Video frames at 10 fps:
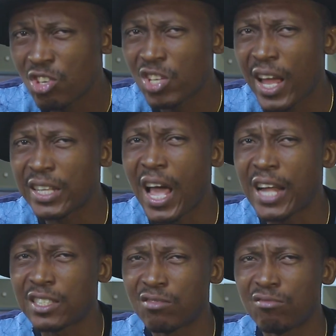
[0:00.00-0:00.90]
Just like
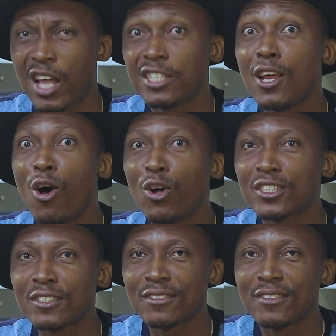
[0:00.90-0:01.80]
that. As the
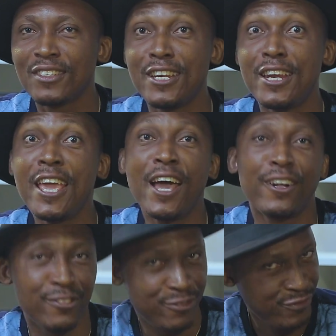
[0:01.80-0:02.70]
hot,
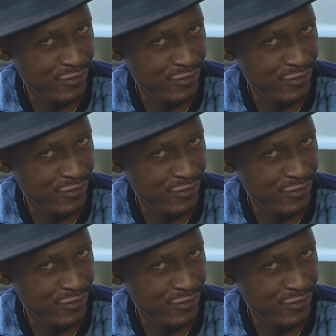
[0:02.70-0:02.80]
Neil